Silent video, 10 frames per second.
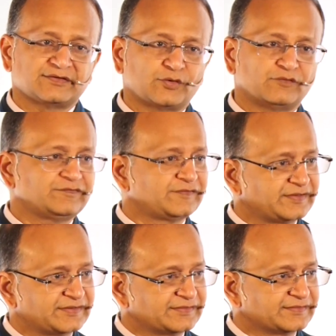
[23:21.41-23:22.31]
of
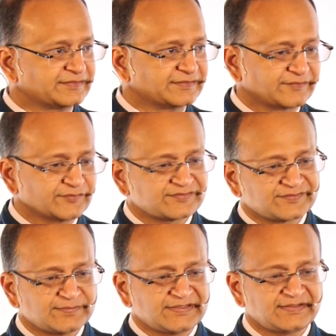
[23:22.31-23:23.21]

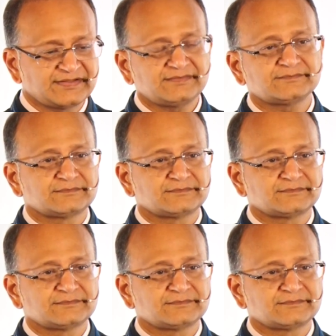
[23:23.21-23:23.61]
reversibility,